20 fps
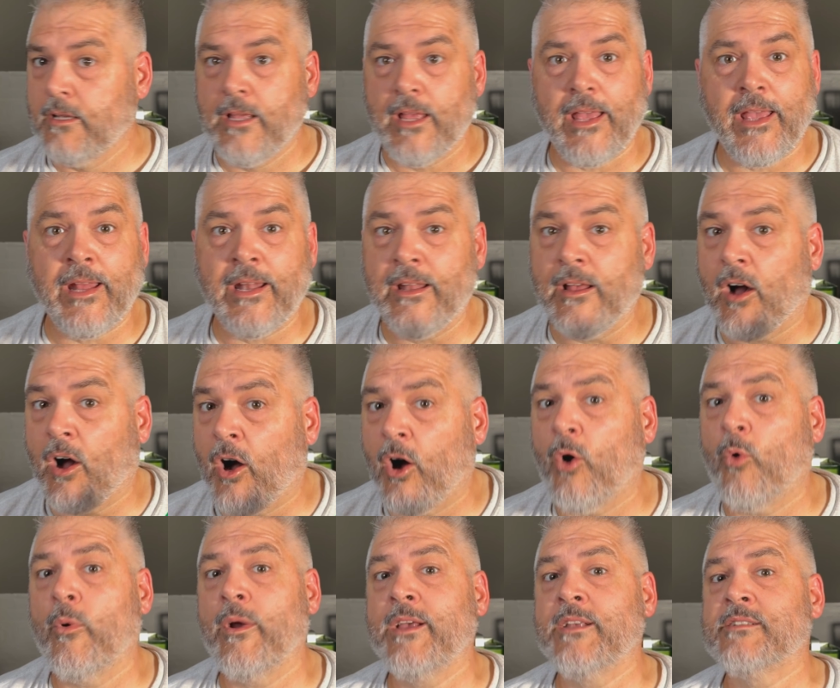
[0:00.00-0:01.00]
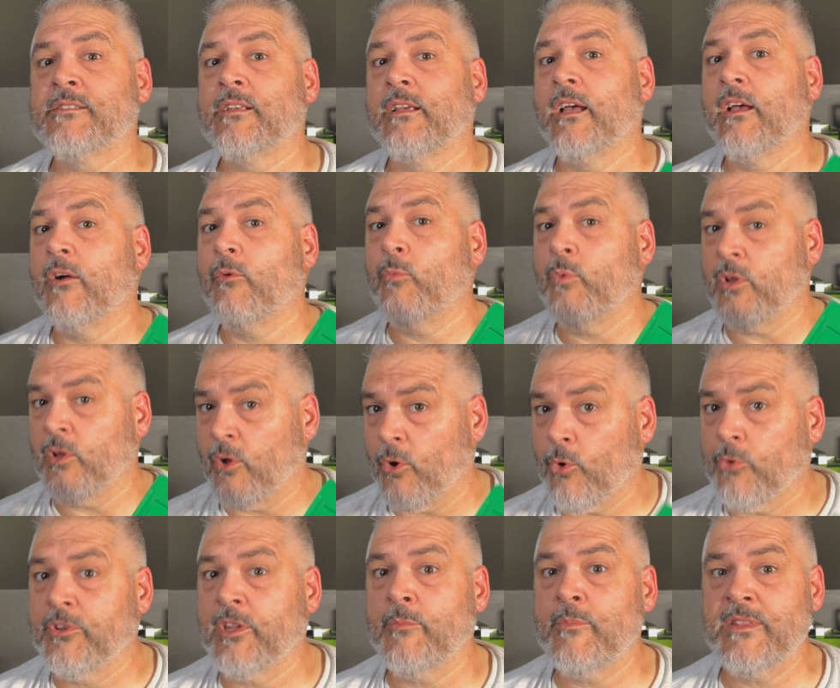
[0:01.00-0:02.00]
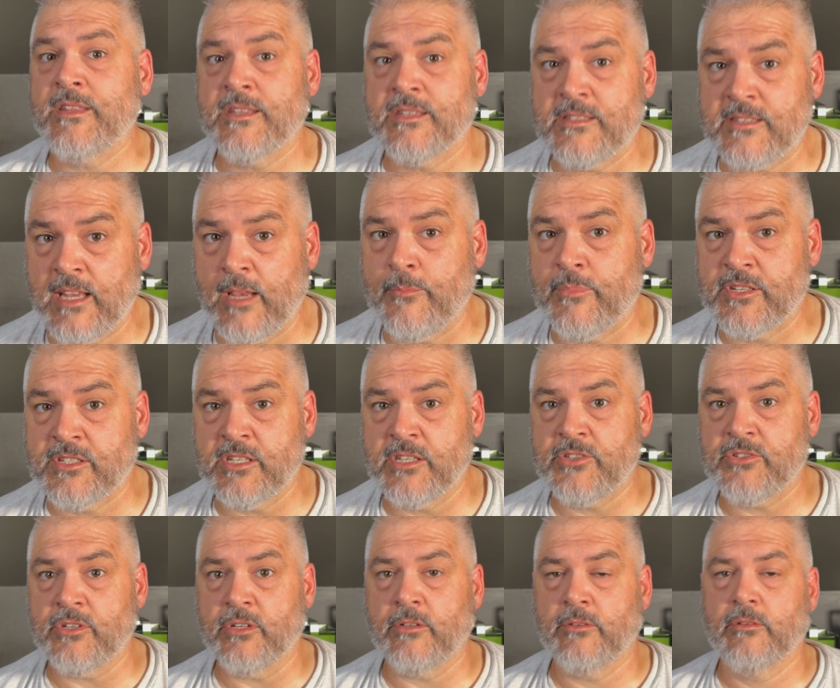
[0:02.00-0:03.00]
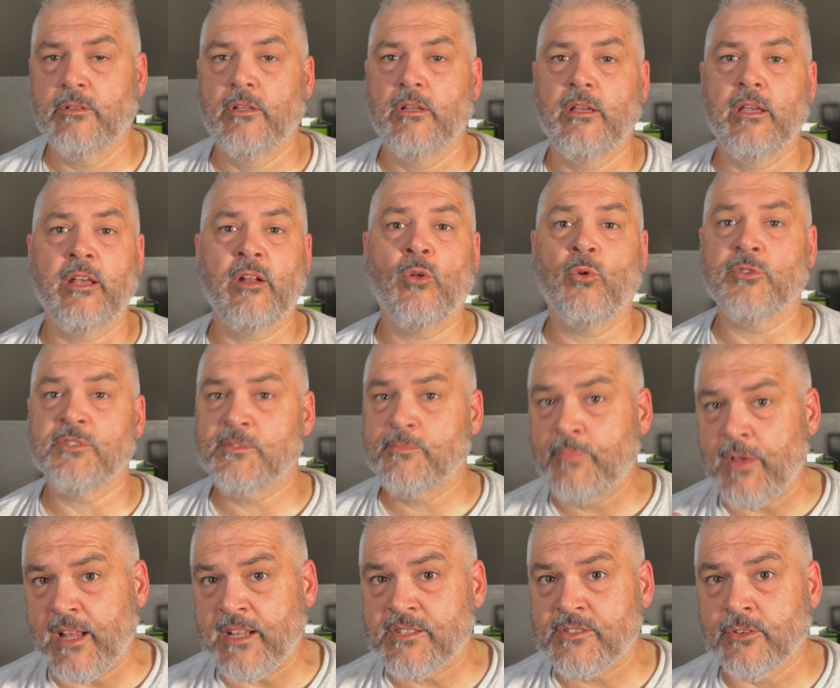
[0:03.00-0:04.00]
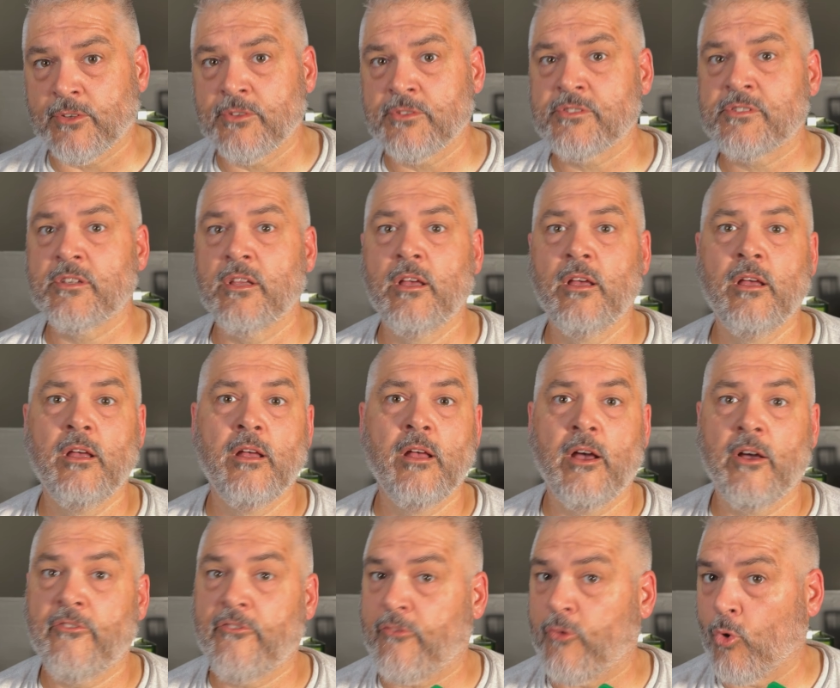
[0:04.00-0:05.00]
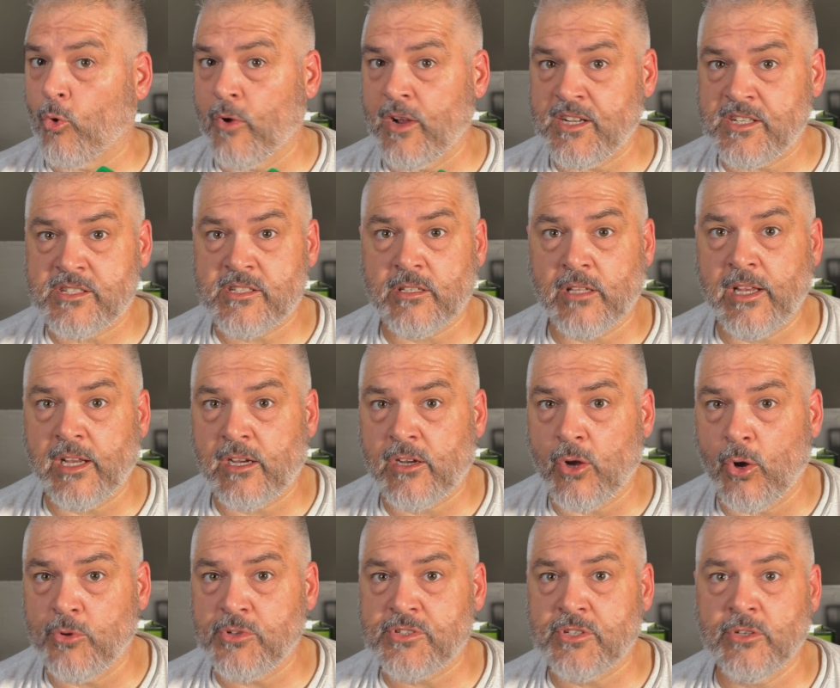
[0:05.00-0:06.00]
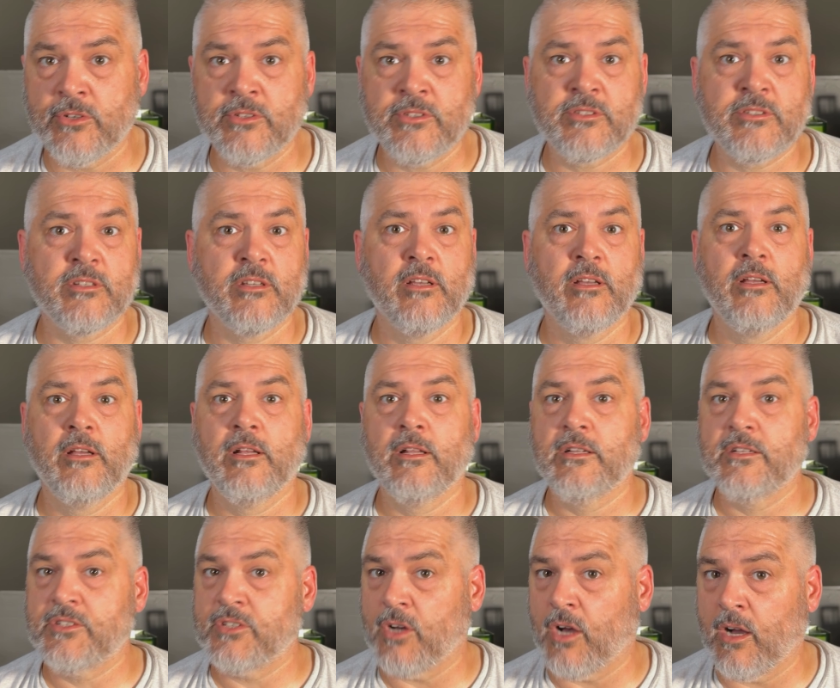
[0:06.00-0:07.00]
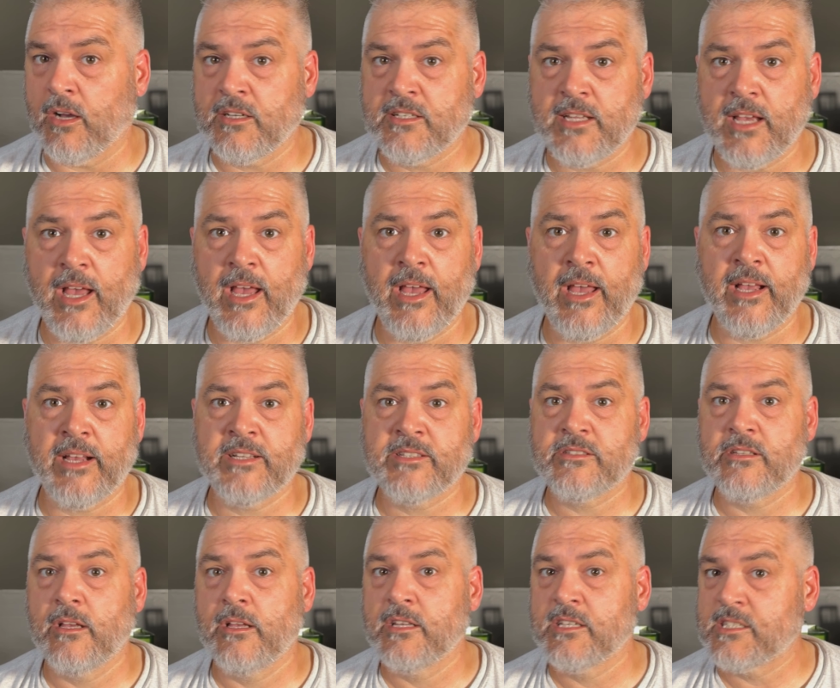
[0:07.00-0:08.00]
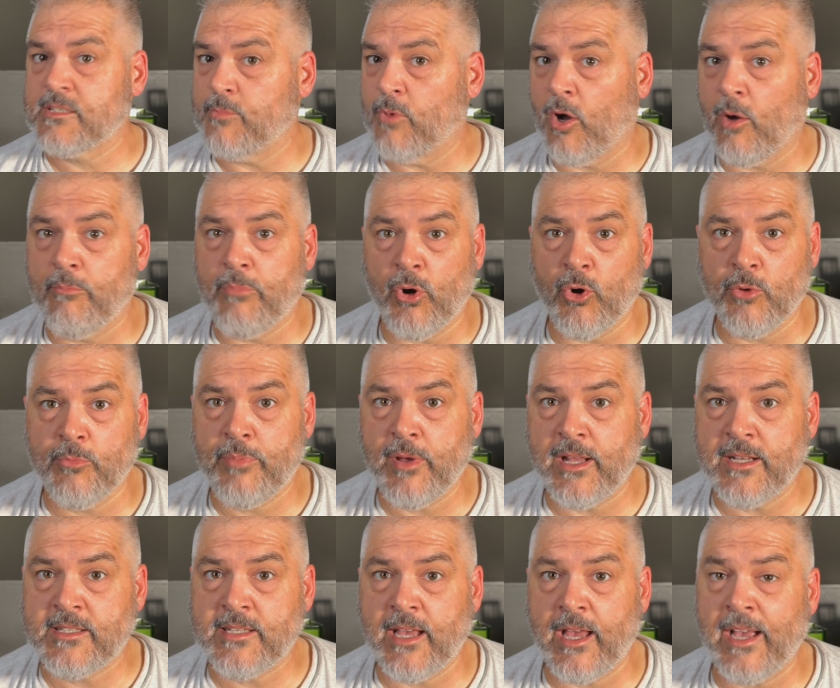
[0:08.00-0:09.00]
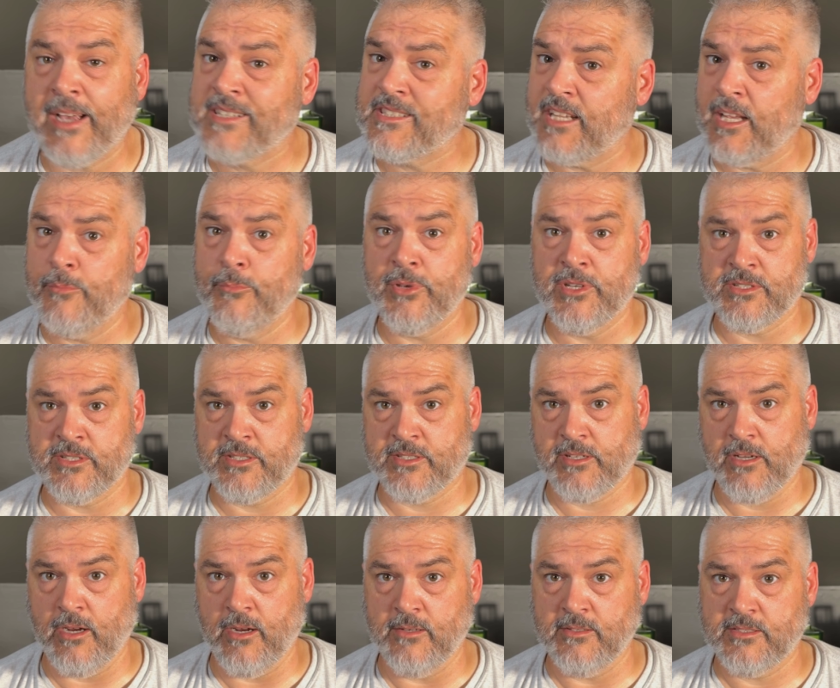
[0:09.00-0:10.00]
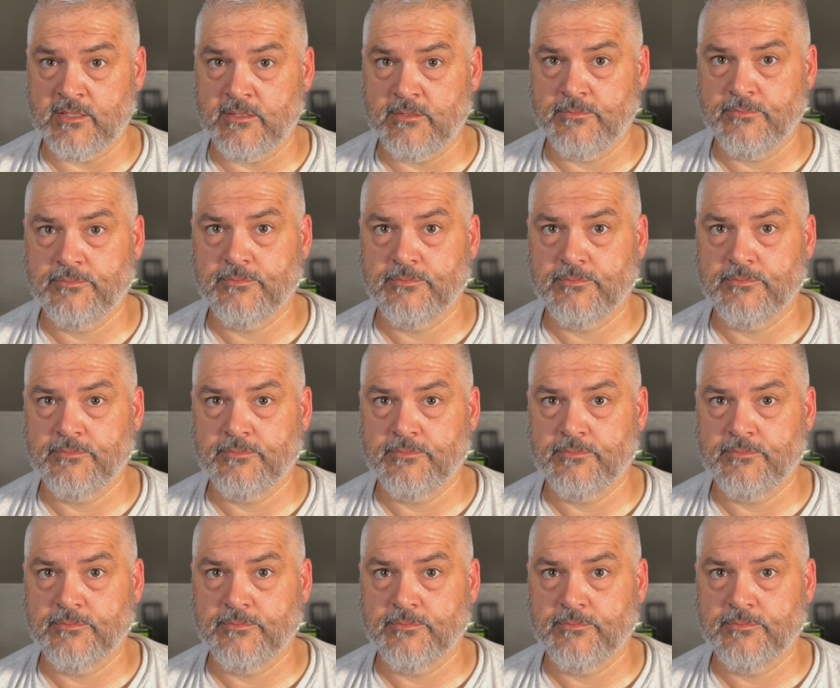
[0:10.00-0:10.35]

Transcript: and always will hold them in the same position. It holds pencils, 4-inch slate coasters, dog tags, small bone pet tags, and business cards.